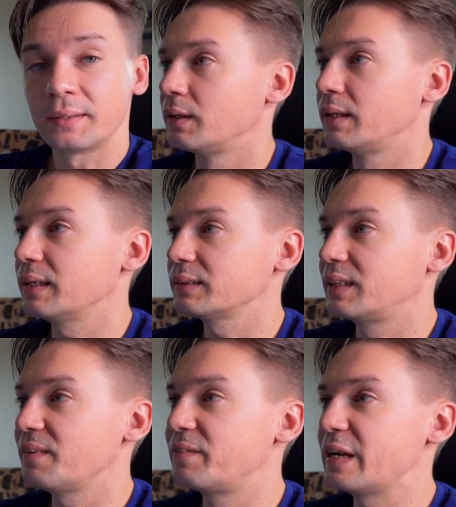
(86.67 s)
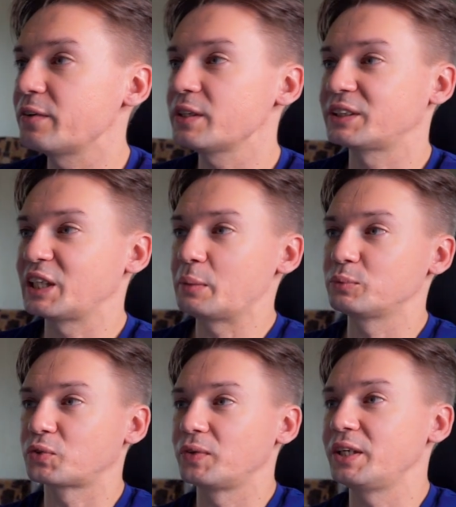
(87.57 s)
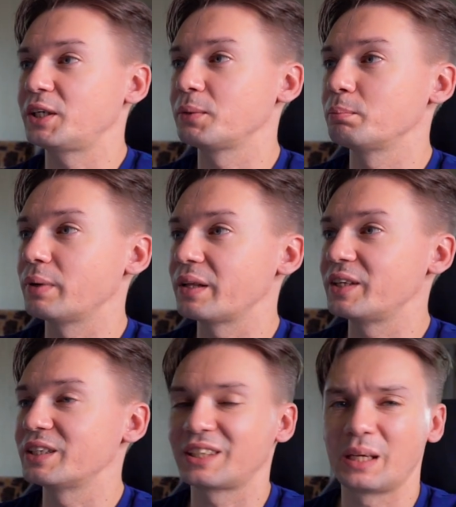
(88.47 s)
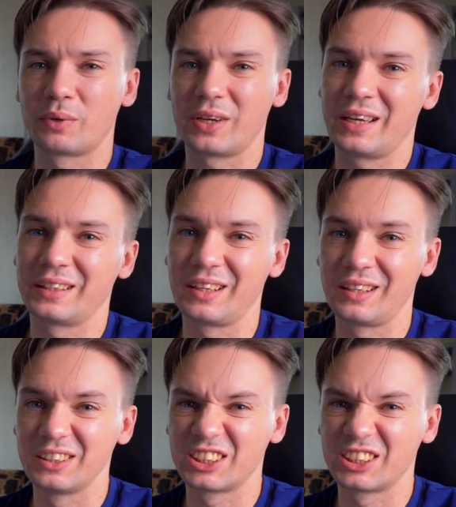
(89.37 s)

He does the very same trick, but this camera angle